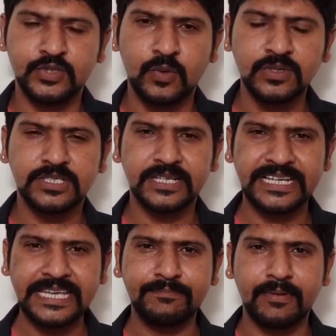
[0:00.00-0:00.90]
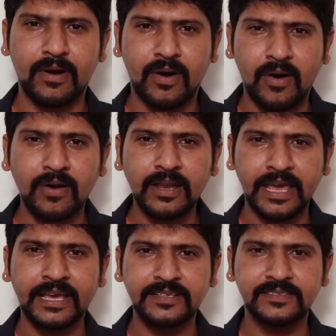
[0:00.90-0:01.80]
Don't keep all
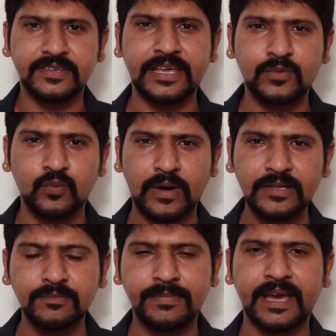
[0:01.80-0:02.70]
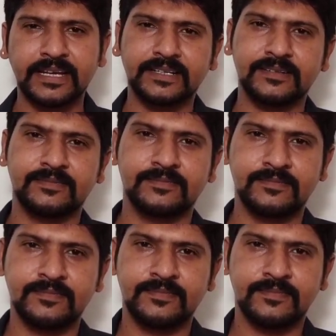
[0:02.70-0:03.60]
eggs in one bag.
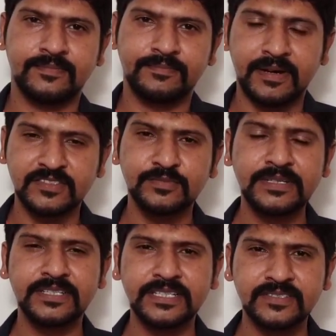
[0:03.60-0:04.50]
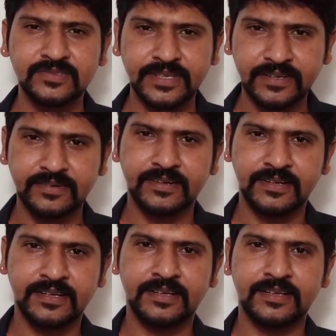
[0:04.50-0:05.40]
Possibility is there
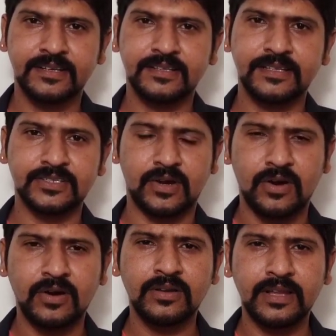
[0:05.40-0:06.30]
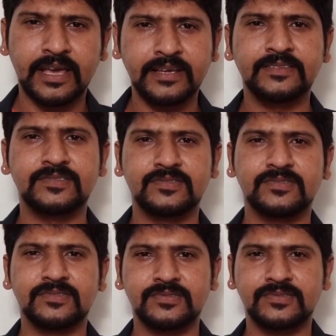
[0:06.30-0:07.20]
that all
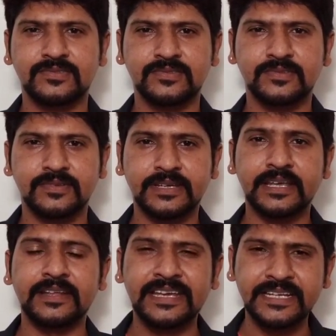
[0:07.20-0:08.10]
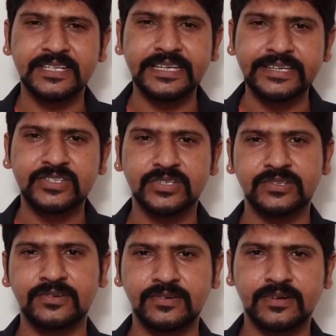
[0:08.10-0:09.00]
eggs can hit each
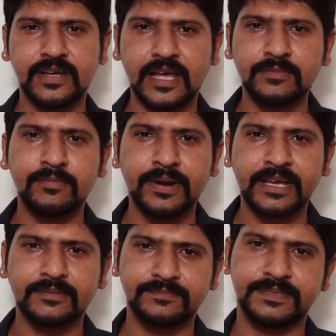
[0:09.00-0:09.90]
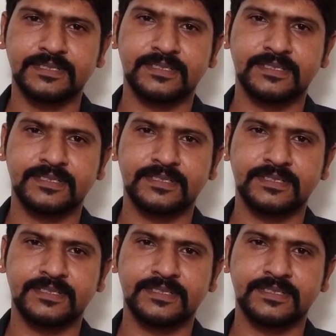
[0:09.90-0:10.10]
other and break up,